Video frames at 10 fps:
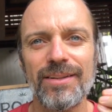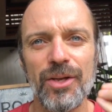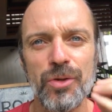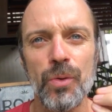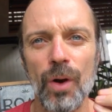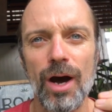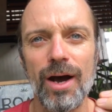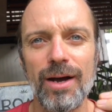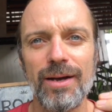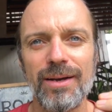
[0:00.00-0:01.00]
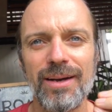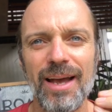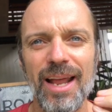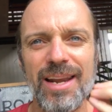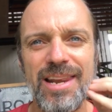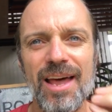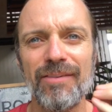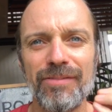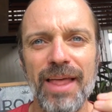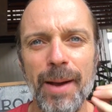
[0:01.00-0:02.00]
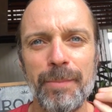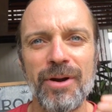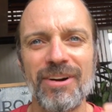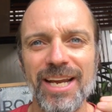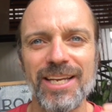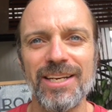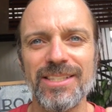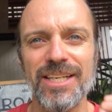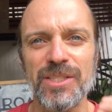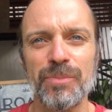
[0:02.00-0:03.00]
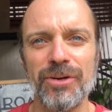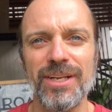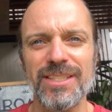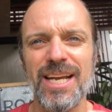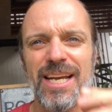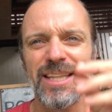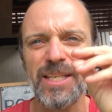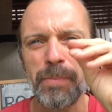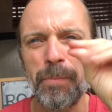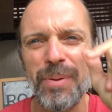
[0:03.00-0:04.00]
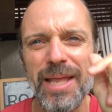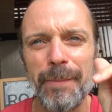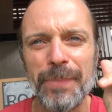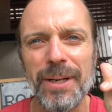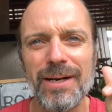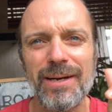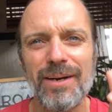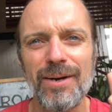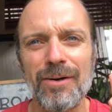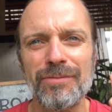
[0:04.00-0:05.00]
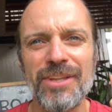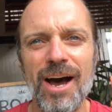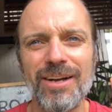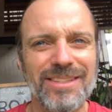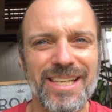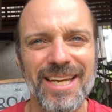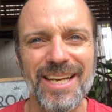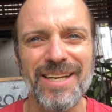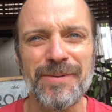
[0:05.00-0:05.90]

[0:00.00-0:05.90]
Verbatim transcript: that you are and love that miraculous experience, this blip of dance here.